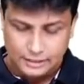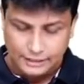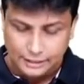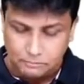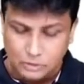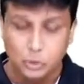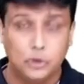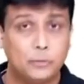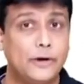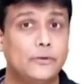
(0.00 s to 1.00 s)
the
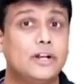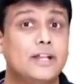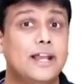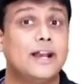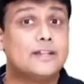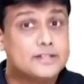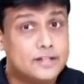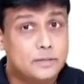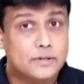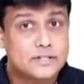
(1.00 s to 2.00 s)
pleuroperitoneal canal is
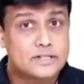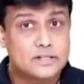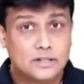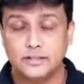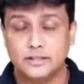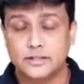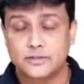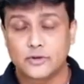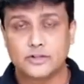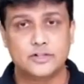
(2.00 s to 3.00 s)
still persisting, the
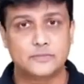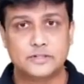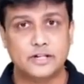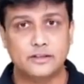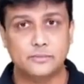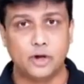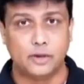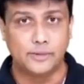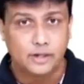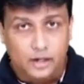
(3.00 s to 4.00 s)
structures present in the
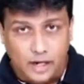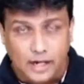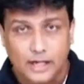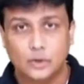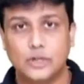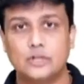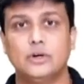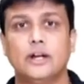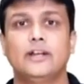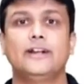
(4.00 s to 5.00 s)
abdomen are going to
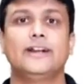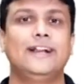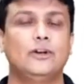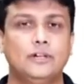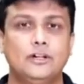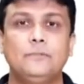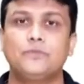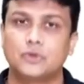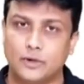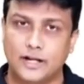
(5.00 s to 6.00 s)
herniate into the
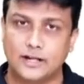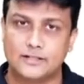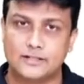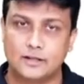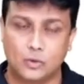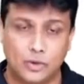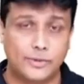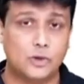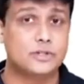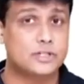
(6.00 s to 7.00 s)
thorax. Why?
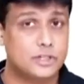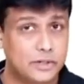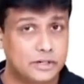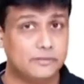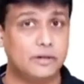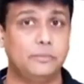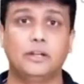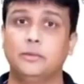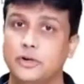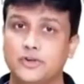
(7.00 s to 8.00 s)
Because during
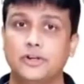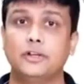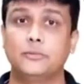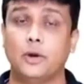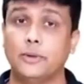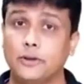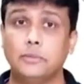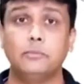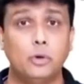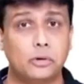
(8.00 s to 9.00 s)
development, the pressure in the abdomen will
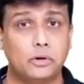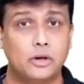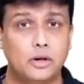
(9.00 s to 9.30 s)
be more.